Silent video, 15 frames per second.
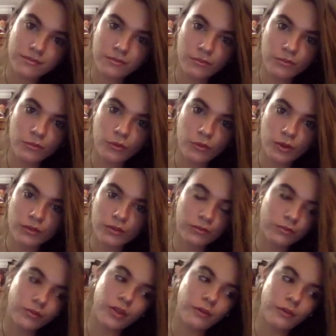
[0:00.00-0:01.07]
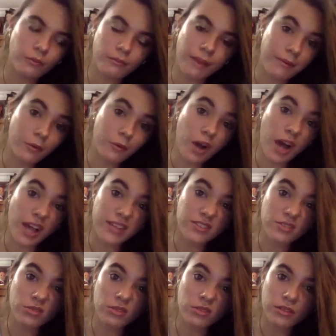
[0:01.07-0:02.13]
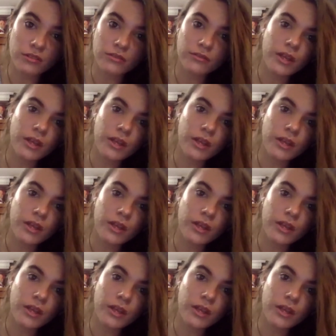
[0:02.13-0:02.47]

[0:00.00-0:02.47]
what, you know, maybe what high school could have.